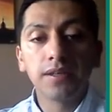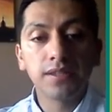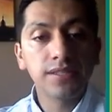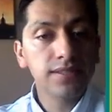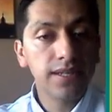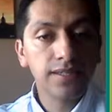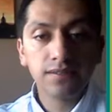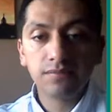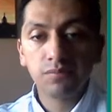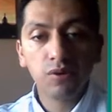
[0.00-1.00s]
In this
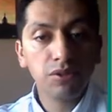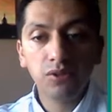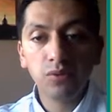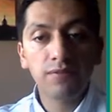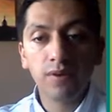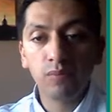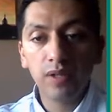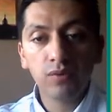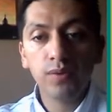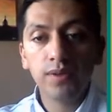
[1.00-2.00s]
case, probably you are
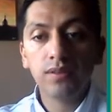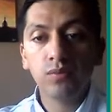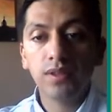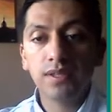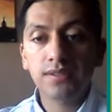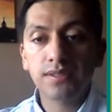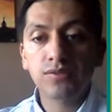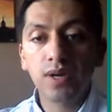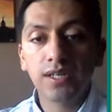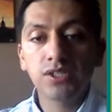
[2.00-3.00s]
familiar with this
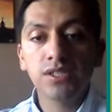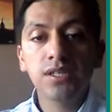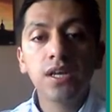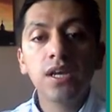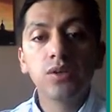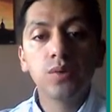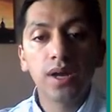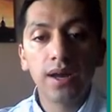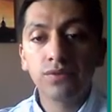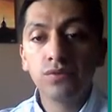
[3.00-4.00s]
strategy. You
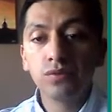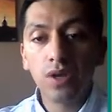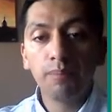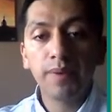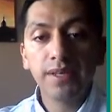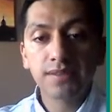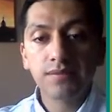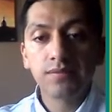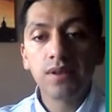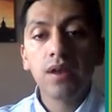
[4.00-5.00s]
have two
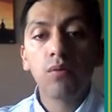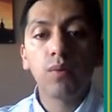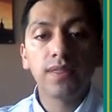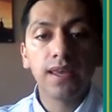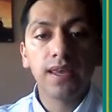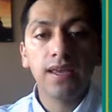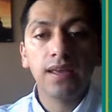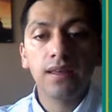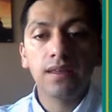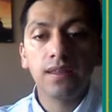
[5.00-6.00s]
topics. when
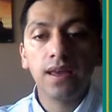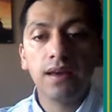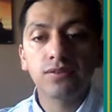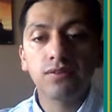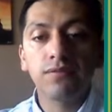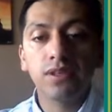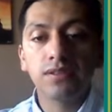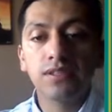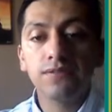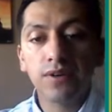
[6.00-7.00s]
they have
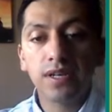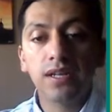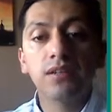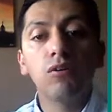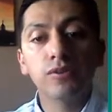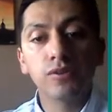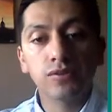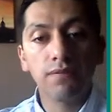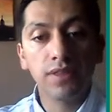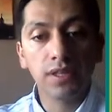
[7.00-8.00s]
something different and also
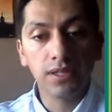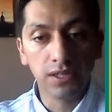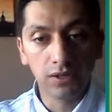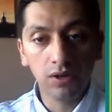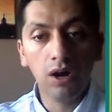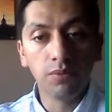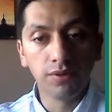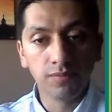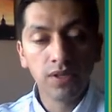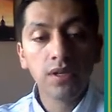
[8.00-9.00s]
something in common.